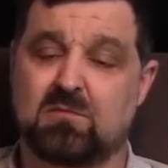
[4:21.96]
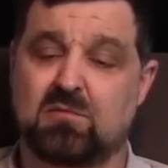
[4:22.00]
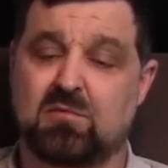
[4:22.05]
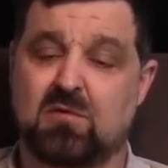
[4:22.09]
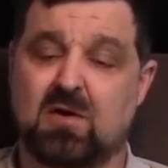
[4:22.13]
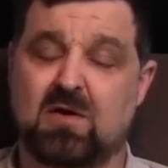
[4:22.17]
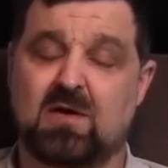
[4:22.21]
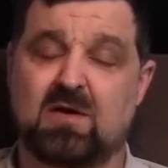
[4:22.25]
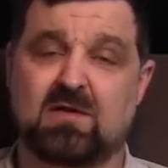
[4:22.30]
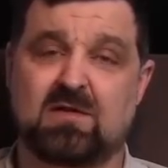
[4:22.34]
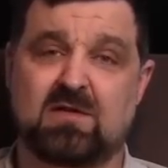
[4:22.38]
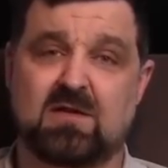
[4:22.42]

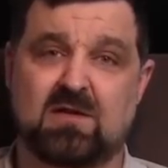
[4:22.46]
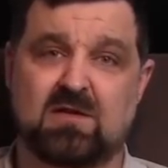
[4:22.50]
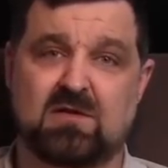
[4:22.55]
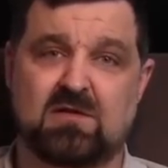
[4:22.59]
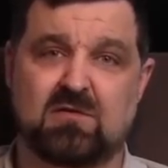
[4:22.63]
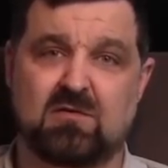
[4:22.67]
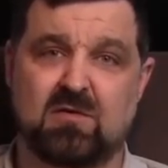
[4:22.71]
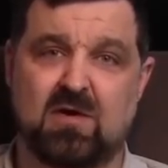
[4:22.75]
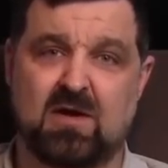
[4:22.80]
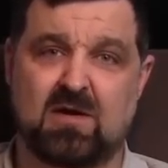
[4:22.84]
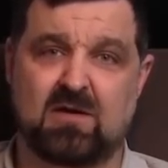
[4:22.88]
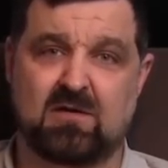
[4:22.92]
product that
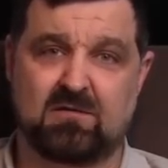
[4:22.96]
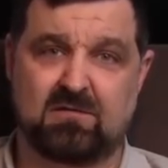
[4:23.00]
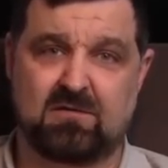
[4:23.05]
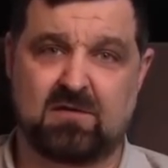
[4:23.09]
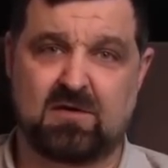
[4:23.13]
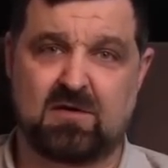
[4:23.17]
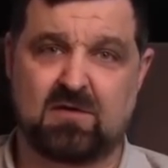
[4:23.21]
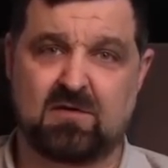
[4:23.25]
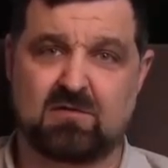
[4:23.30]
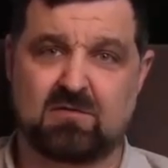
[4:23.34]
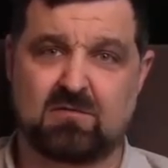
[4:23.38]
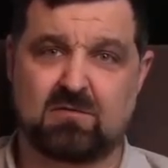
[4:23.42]
you edit
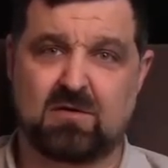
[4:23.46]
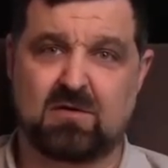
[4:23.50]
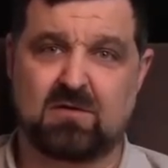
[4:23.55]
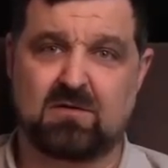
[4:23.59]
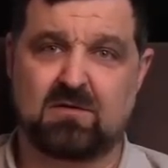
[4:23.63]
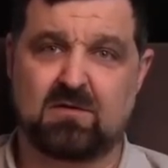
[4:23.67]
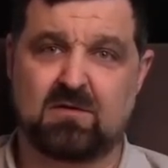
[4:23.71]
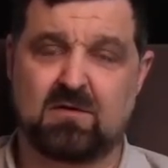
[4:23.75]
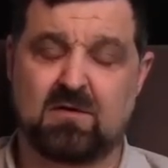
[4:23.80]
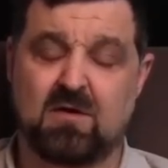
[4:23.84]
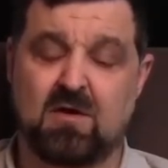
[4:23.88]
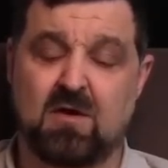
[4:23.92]
videos
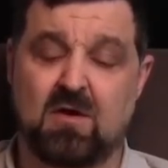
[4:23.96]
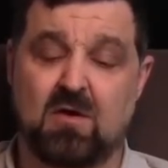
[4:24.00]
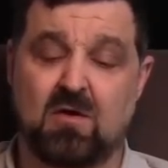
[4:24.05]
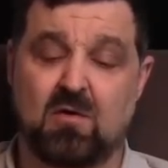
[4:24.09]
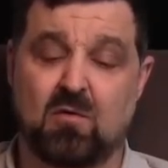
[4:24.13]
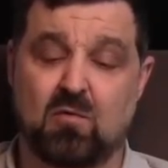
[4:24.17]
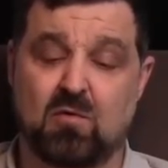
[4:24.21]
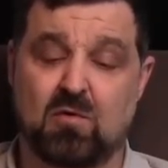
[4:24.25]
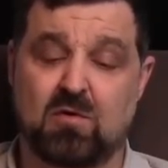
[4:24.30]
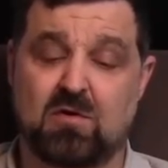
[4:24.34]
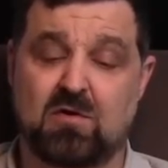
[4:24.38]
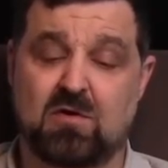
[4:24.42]
with,
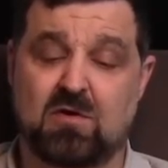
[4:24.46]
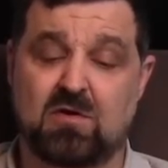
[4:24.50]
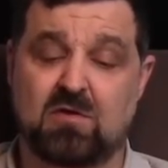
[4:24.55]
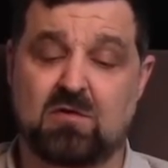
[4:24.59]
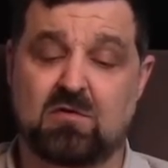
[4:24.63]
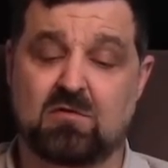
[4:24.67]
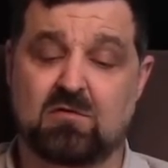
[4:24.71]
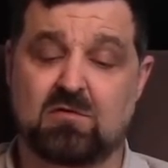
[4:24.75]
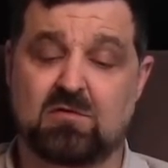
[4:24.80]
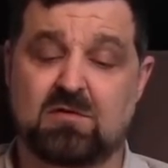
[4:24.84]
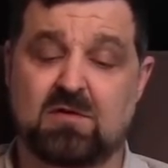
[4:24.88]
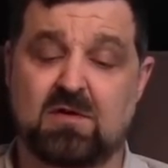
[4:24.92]
or you can
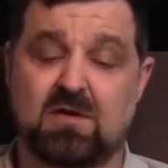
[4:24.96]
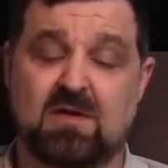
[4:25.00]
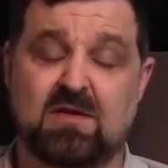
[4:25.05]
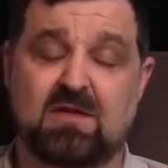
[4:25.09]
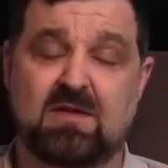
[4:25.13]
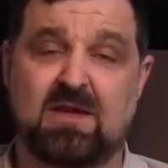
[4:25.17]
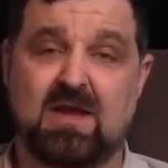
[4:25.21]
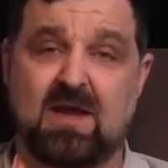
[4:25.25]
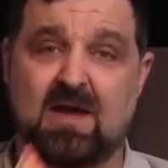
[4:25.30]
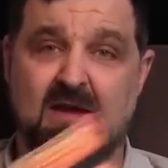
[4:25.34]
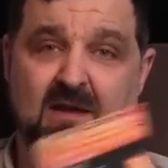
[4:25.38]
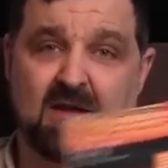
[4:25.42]
use
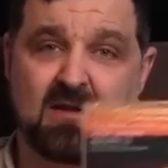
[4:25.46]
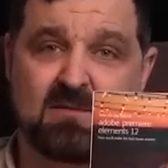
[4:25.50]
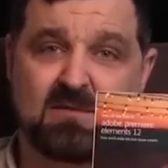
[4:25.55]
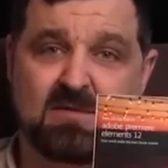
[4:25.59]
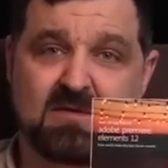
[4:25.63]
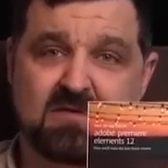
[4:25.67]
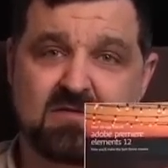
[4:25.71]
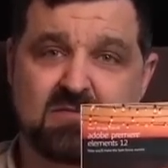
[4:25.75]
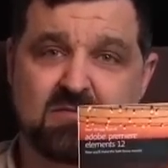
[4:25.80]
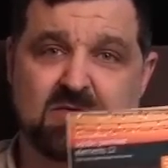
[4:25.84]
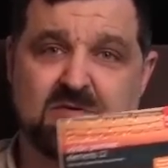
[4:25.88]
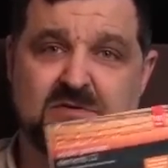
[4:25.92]
the
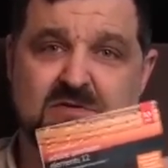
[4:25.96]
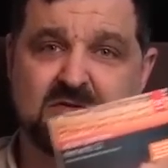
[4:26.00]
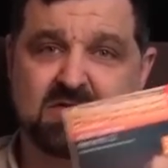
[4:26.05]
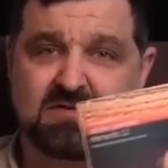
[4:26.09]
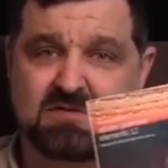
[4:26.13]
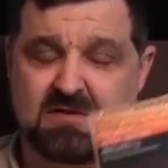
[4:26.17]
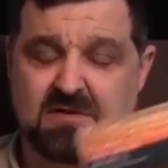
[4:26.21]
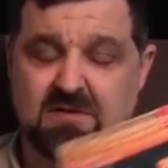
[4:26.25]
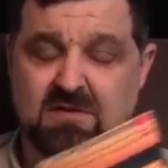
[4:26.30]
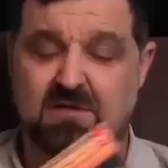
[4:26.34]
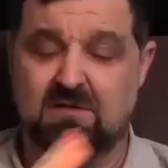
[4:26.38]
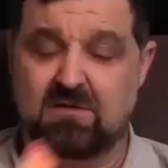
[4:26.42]
Elements, which
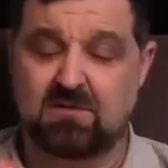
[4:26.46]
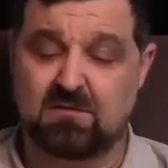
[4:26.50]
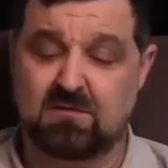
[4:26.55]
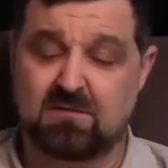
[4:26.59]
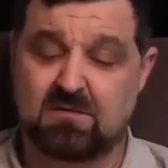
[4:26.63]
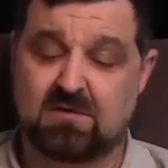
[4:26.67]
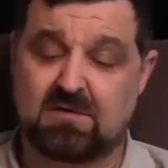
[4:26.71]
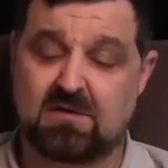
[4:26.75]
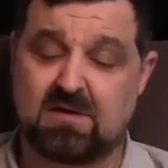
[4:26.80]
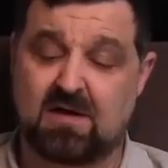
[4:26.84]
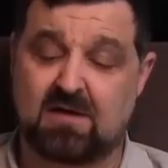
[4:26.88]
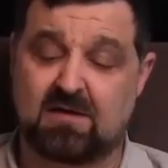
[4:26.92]
is the
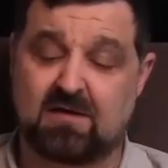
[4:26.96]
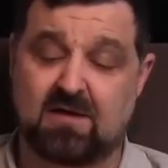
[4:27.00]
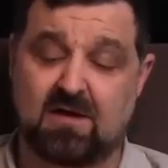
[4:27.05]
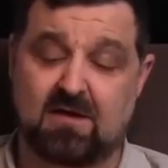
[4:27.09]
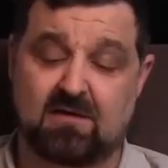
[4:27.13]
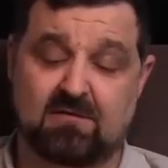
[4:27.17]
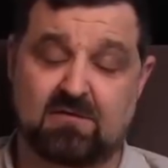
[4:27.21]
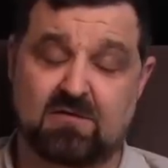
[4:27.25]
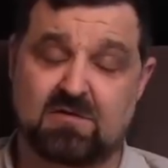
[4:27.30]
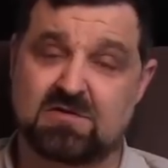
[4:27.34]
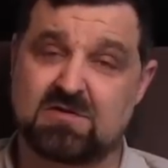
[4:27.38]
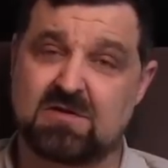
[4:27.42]

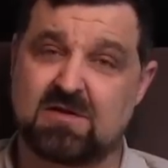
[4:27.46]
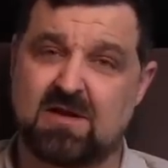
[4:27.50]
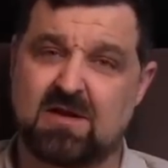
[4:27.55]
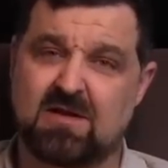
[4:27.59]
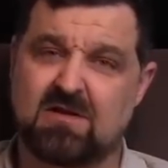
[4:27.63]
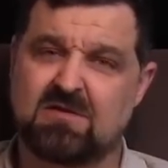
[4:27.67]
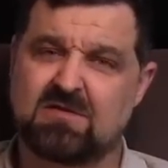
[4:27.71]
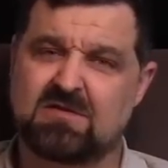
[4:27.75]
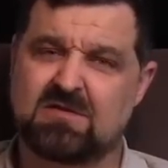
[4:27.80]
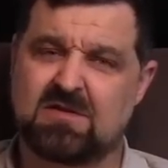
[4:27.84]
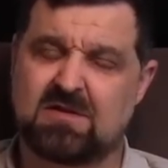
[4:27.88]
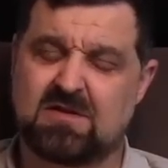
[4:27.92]
cut-down version. And I
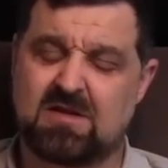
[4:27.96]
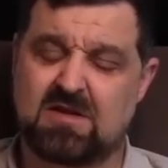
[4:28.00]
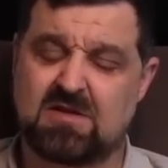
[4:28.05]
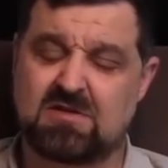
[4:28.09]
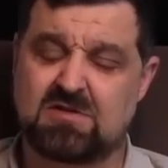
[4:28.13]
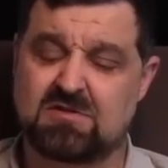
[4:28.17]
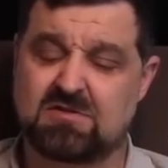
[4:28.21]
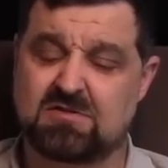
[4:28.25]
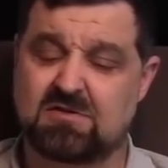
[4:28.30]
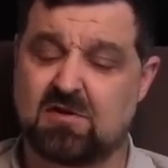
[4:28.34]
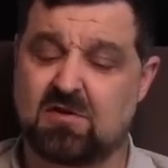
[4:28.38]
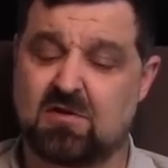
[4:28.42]
used to
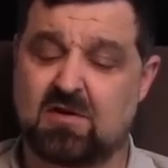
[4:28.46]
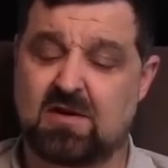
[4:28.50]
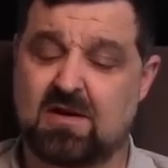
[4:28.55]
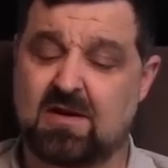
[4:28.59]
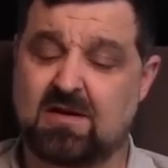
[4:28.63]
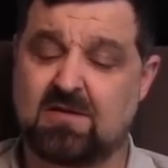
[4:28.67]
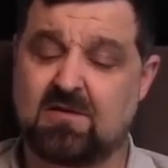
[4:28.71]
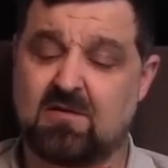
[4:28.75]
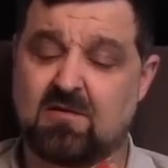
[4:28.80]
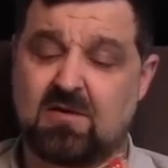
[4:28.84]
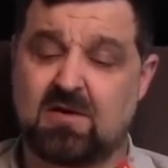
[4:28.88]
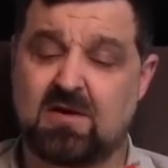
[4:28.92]
teach this a lot.
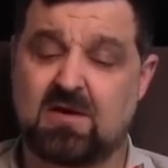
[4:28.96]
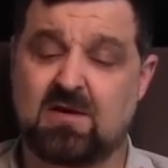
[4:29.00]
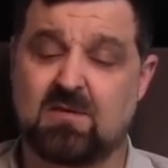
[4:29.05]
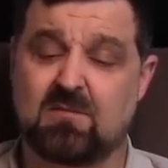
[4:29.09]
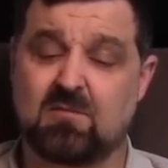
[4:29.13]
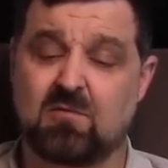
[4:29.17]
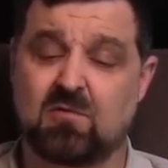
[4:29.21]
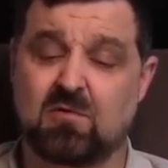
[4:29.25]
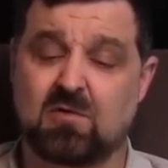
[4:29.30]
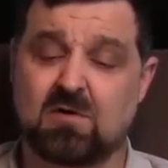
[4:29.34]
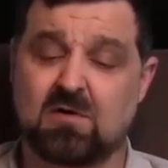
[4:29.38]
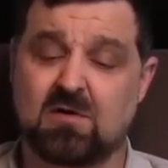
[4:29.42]
I don't
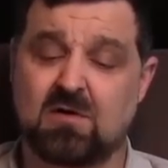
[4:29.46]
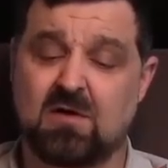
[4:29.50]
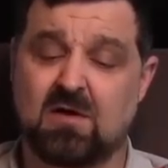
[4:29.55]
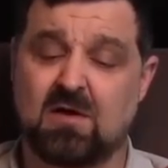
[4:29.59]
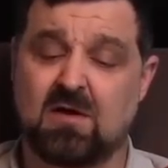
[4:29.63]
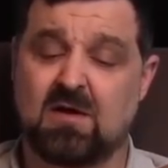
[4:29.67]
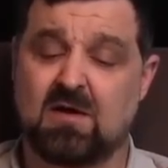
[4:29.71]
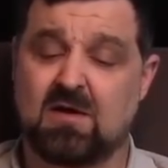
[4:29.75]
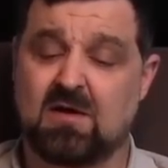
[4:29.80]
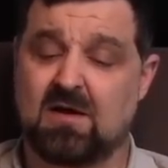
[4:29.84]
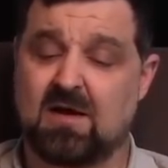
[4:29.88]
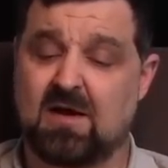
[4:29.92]
anymore,
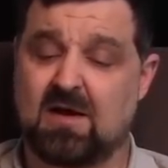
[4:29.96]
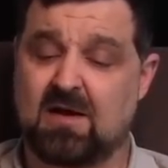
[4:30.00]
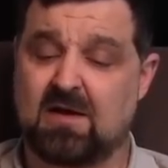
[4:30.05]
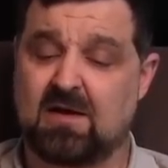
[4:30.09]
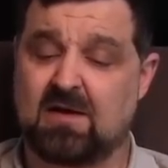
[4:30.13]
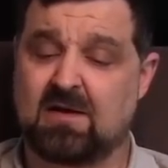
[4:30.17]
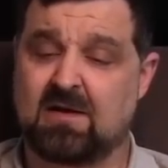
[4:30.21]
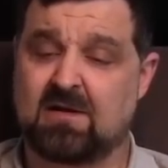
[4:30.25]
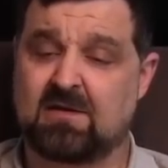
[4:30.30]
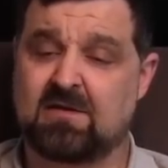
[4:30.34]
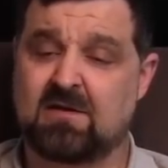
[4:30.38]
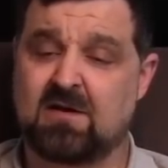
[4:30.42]

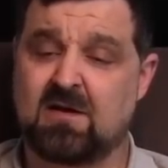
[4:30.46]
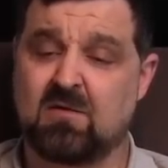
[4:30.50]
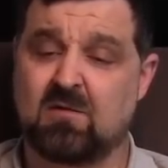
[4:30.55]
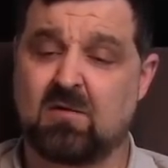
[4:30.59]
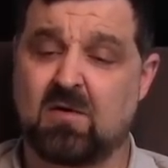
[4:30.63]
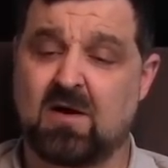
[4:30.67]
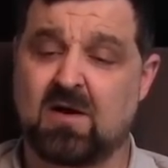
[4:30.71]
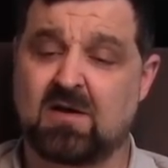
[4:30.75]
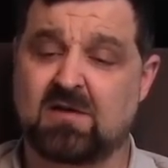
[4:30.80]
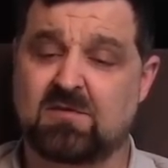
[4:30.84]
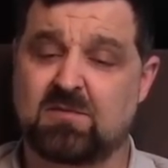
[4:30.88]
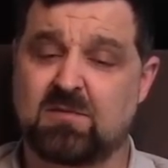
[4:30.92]
and I'll tell you
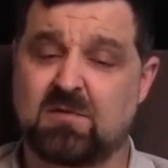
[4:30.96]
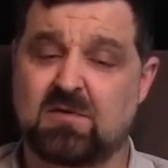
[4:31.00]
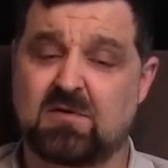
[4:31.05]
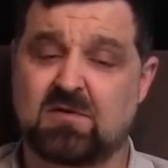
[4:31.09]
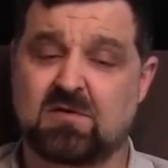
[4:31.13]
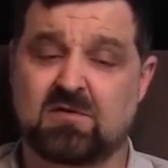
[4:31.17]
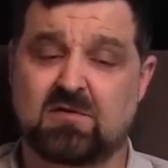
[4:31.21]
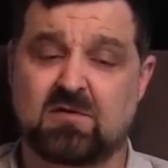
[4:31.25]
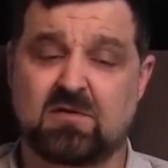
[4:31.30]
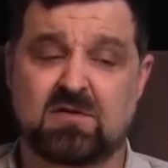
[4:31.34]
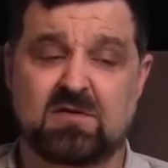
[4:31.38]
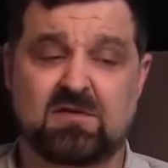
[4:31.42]
why. It's
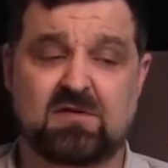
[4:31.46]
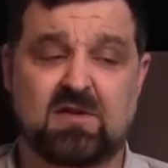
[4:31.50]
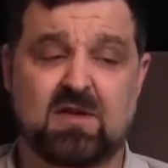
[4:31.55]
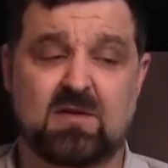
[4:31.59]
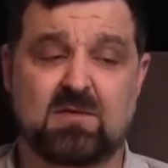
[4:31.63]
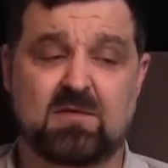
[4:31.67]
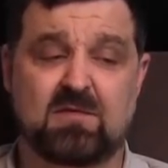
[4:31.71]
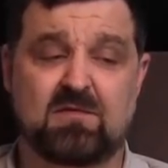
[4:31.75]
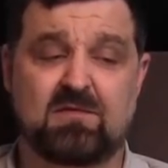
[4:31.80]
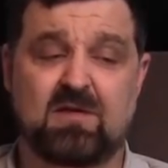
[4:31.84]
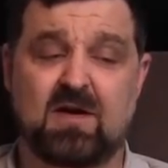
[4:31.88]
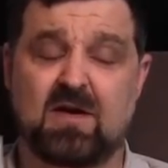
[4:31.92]
because, honestly,
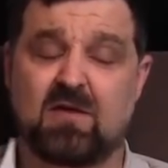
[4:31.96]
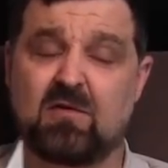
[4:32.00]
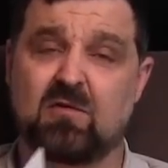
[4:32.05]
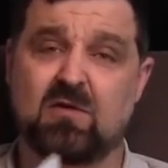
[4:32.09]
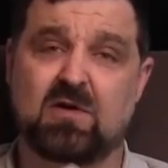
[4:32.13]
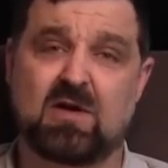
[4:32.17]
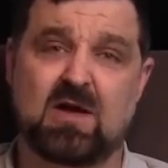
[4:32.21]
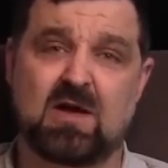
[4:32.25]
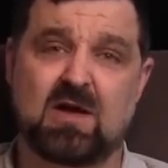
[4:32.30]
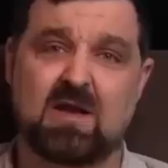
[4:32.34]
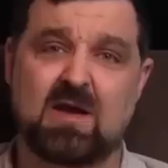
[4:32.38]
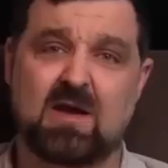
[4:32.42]
I'm a Final
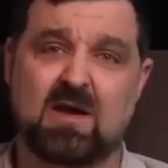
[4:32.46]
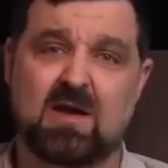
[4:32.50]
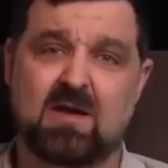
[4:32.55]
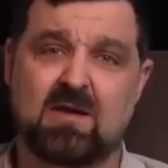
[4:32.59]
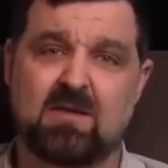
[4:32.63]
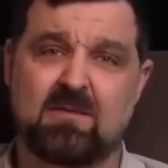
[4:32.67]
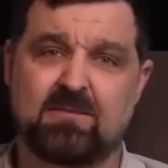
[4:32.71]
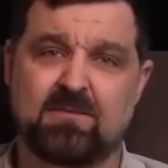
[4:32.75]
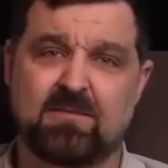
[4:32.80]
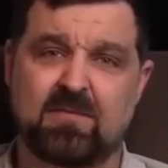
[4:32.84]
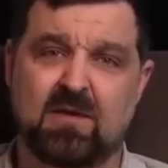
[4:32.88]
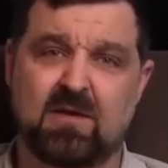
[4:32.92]
Cut
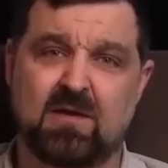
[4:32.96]
guy,